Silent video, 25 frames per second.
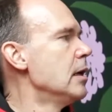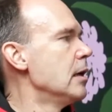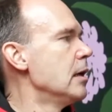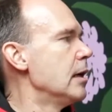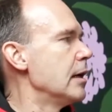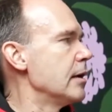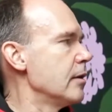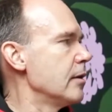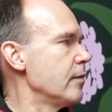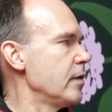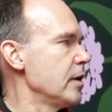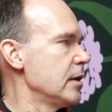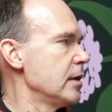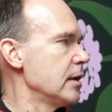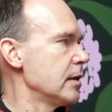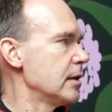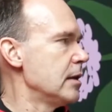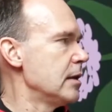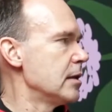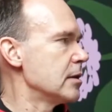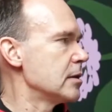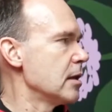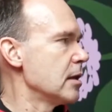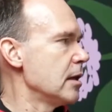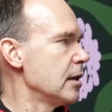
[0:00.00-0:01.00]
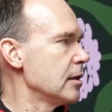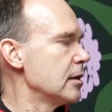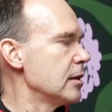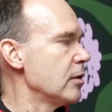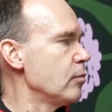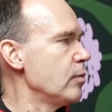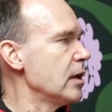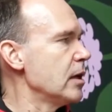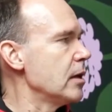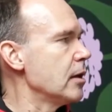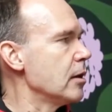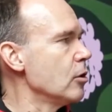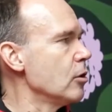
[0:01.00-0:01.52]
And I think that there's a lot that
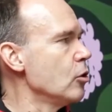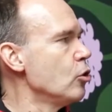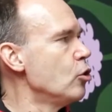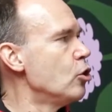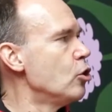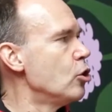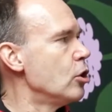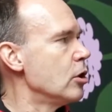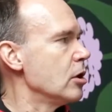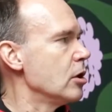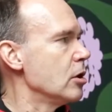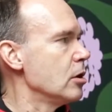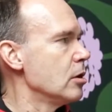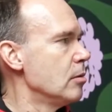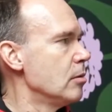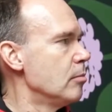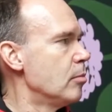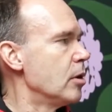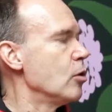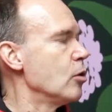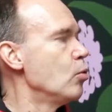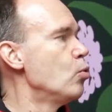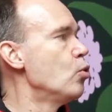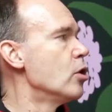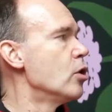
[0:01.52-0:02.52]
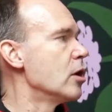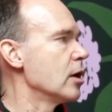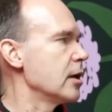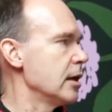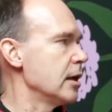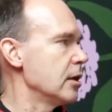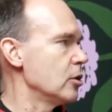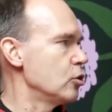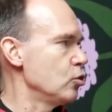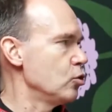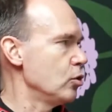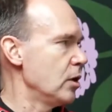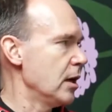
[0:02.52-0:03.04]
we can learn by
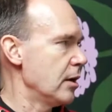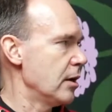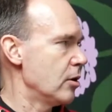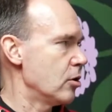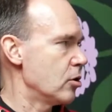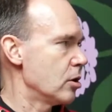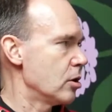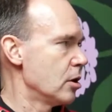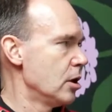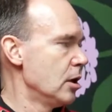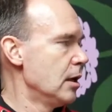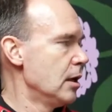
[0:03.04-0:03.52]
working together.